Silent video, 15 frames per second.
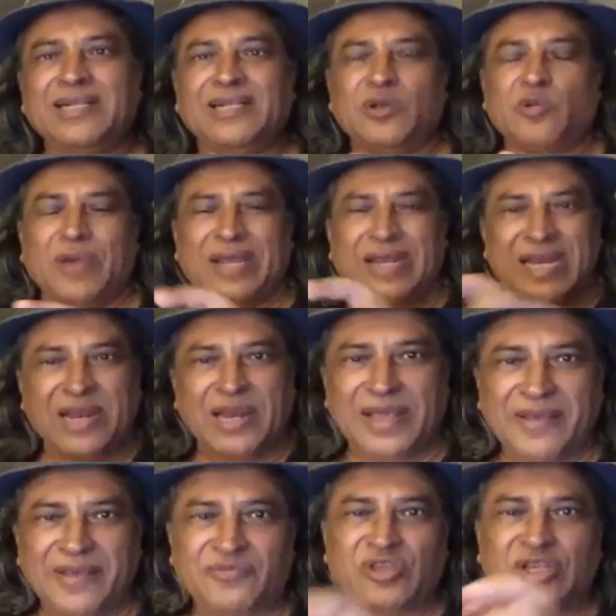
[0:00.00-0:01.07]
where he
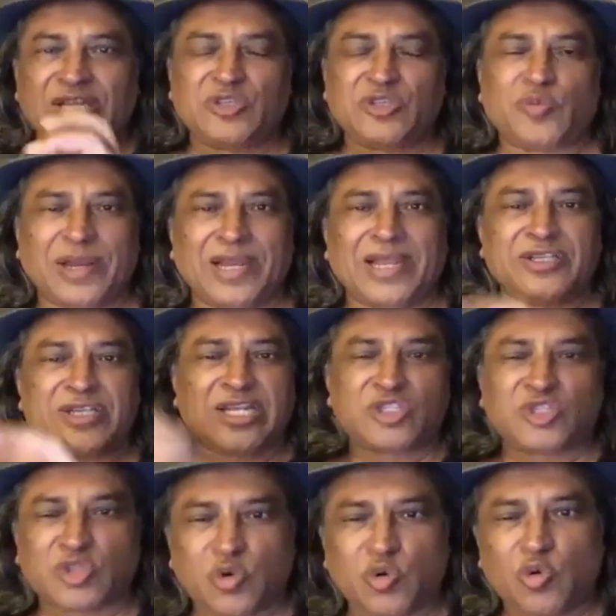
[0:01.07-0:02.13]
lives in his village and
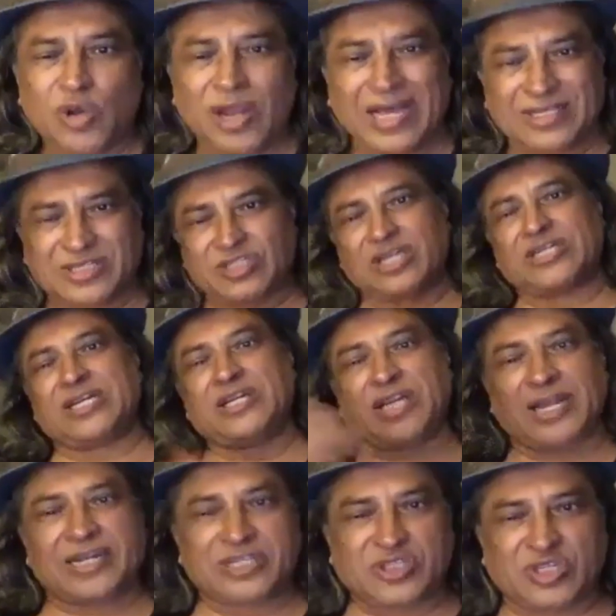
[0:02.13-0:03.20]
school has certain
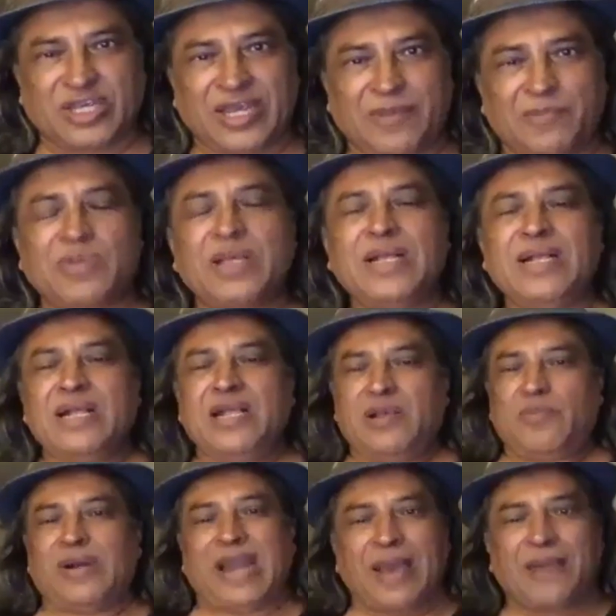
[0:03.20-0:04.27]
color scheme,
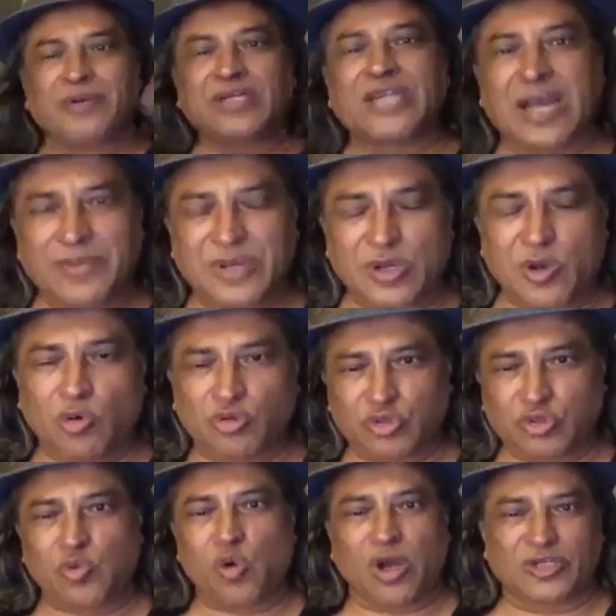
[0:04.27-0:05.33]
but every time he goes
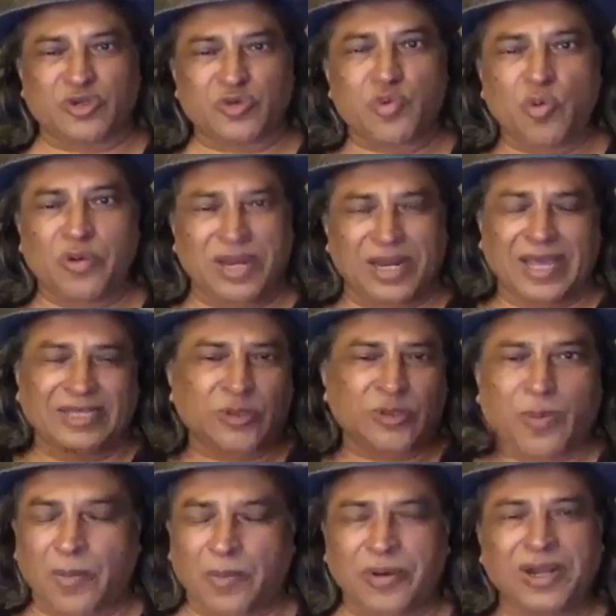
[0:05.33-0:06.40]
to watch movie, like the
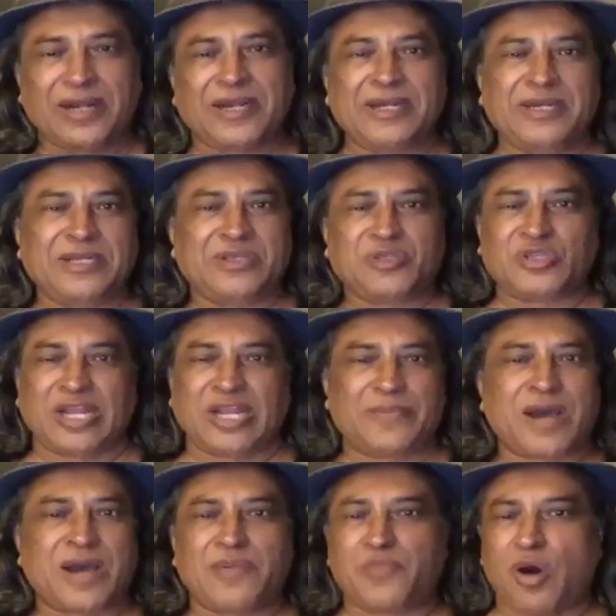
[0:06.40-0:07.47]
popular Indian
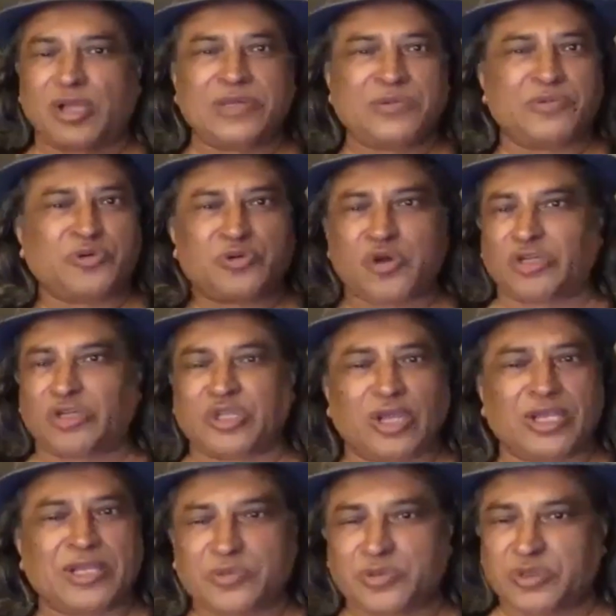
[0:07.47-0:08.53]
cinema, Bollywood or
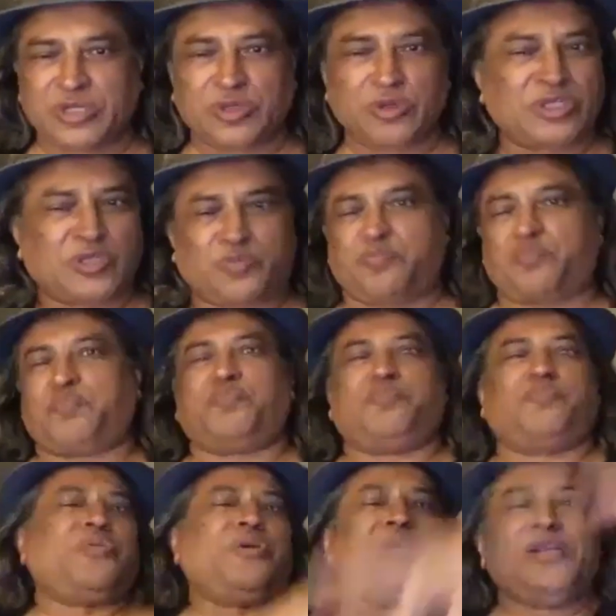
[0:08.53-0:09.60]
Tollywood, you know, it's
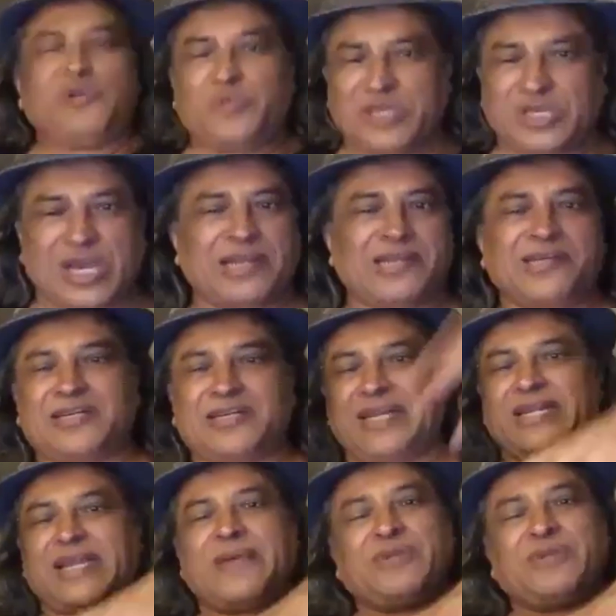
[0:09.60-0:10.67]
filled with color
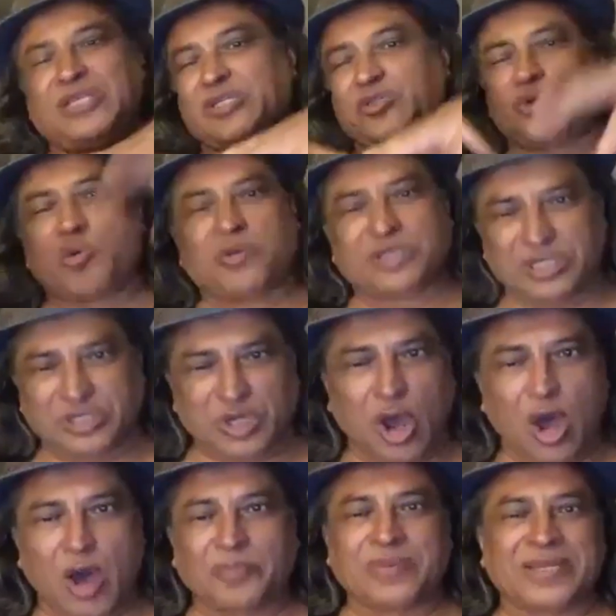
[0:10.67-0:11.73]
and everything is over the
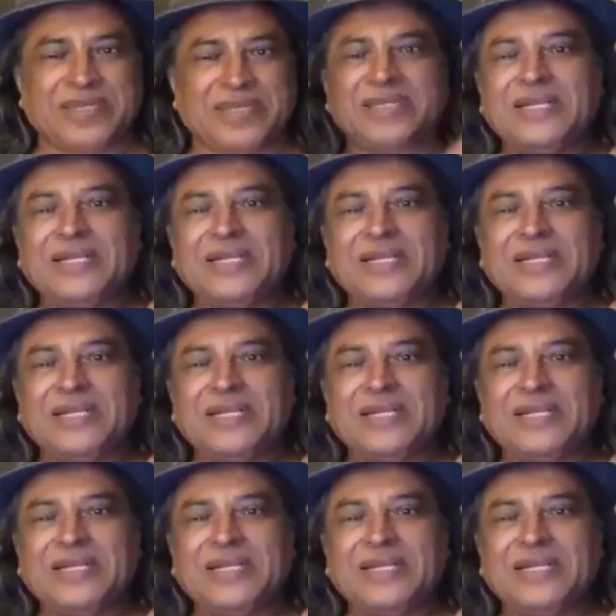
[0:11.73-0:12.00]
top. And